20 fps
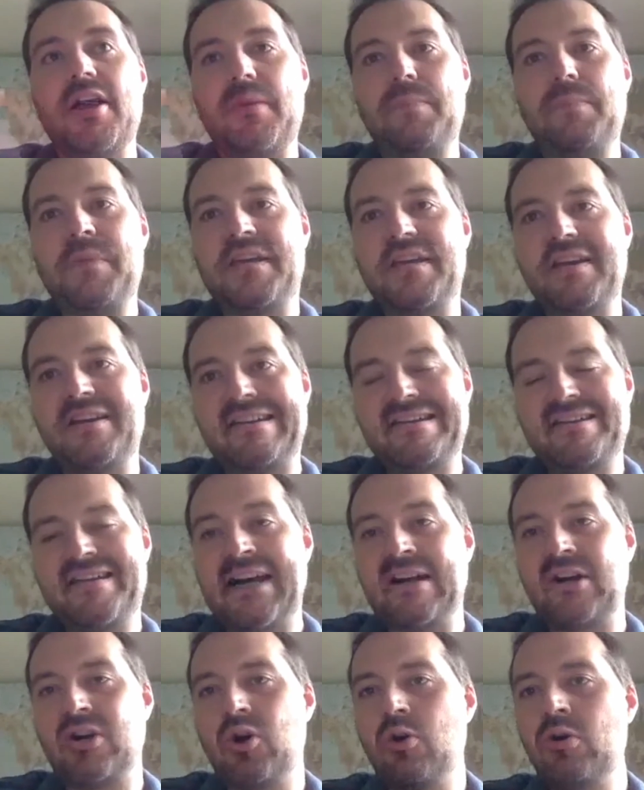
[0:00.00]
Because
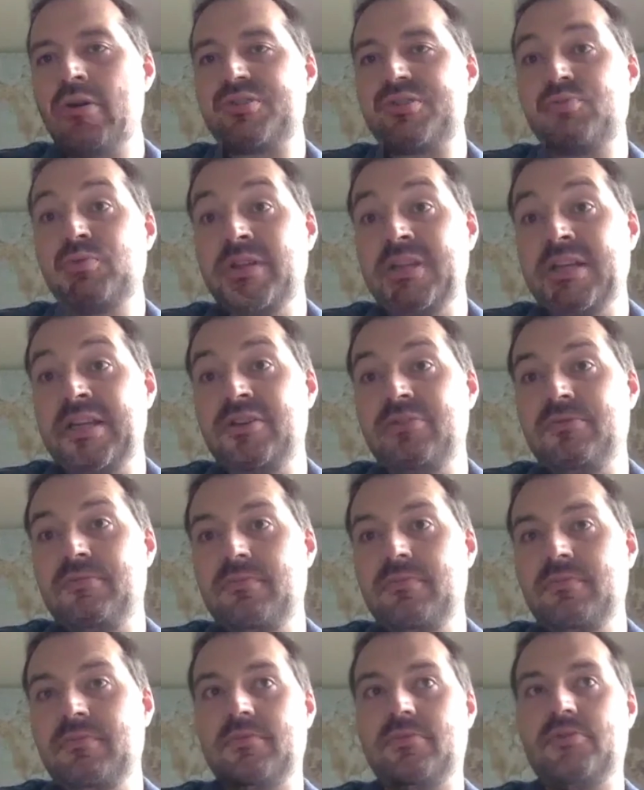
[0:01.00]
that course really
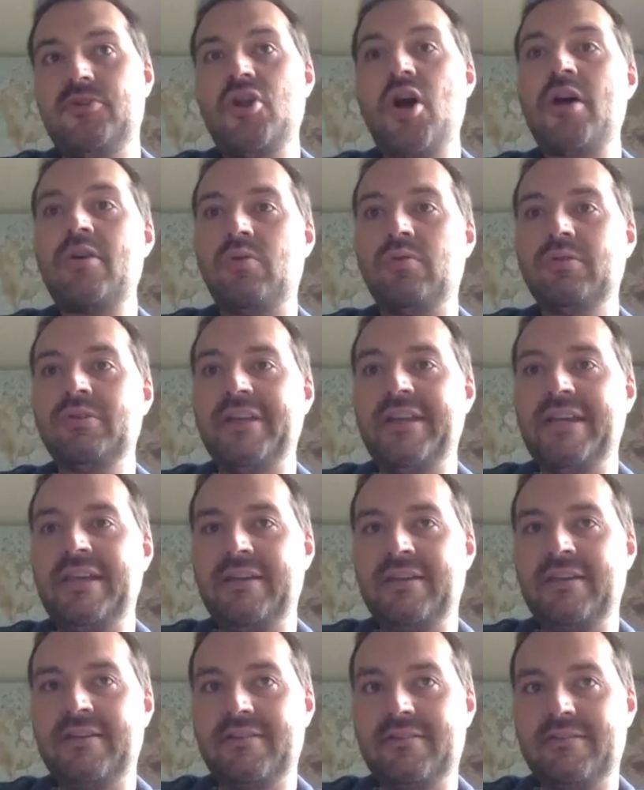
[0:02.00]
not
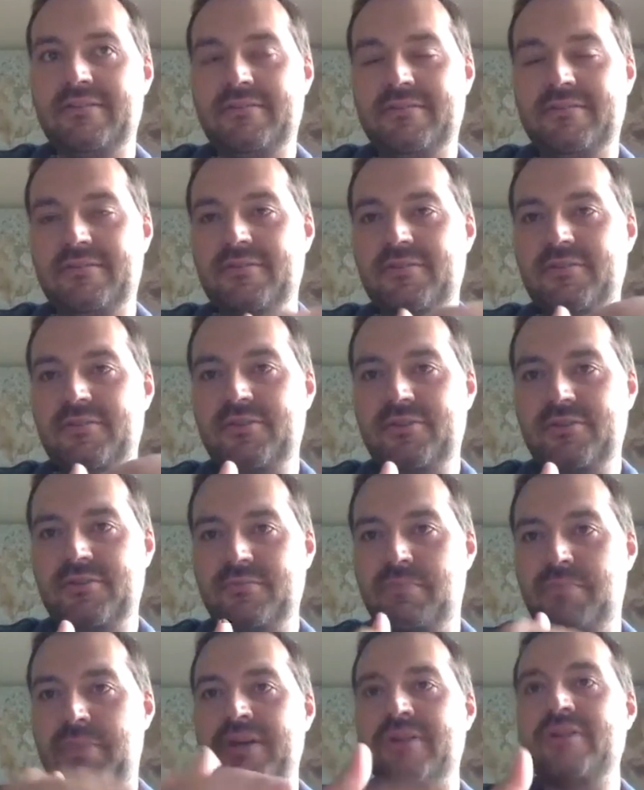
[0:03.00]
only
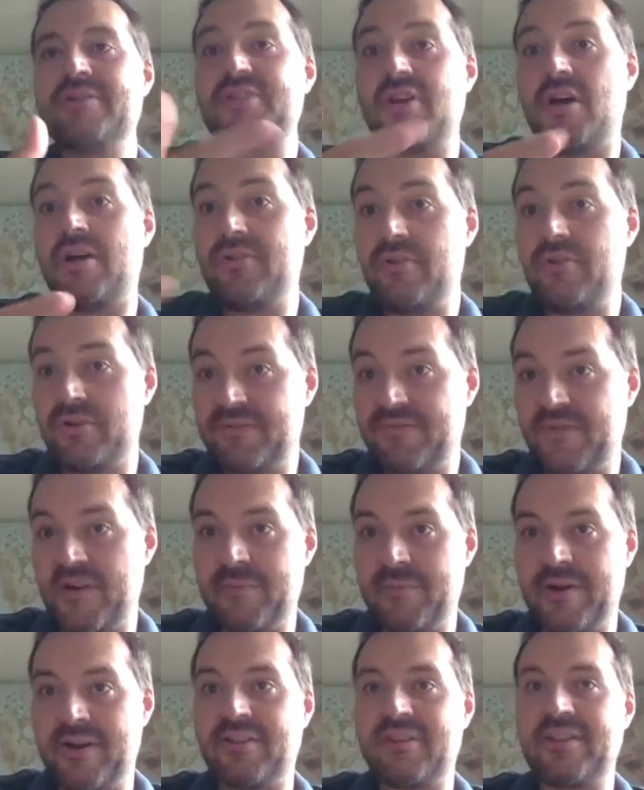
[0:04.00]
builds on those
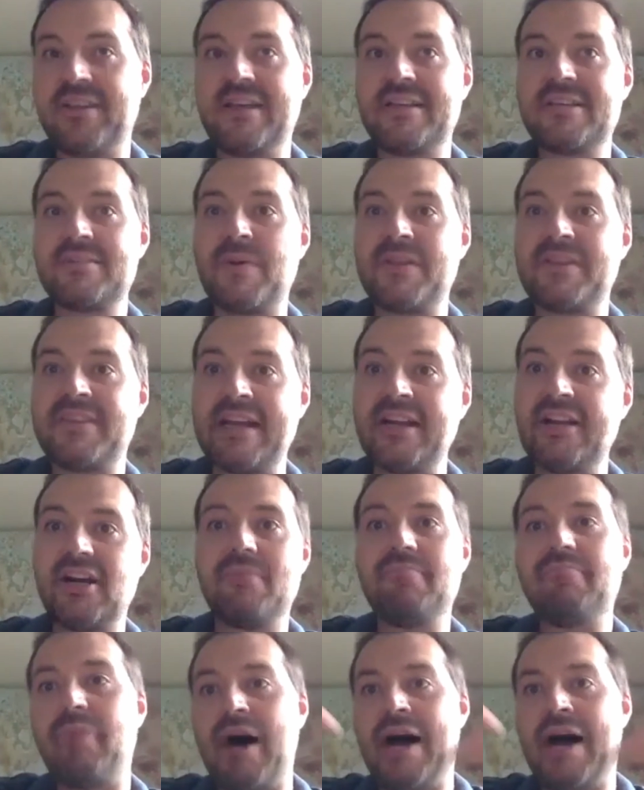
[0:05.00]
fundamental things, but then
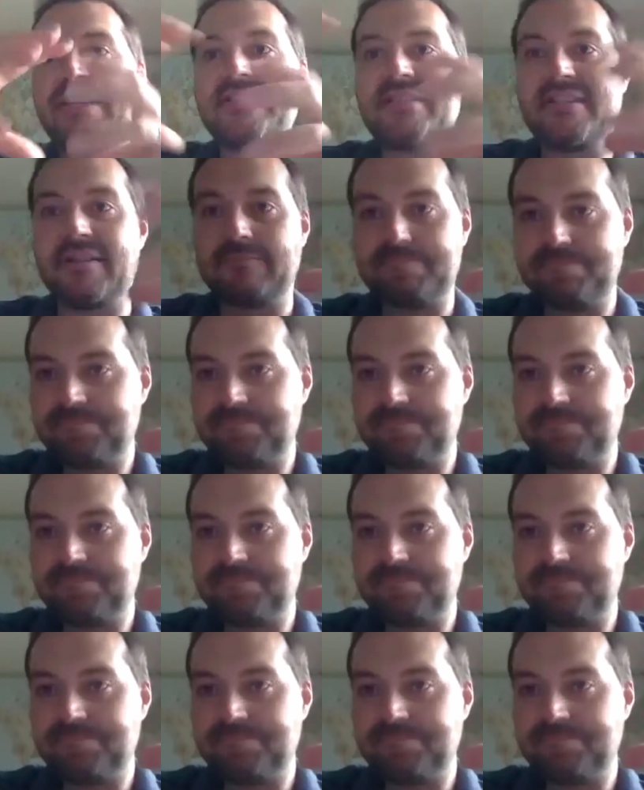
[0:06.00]
combines them.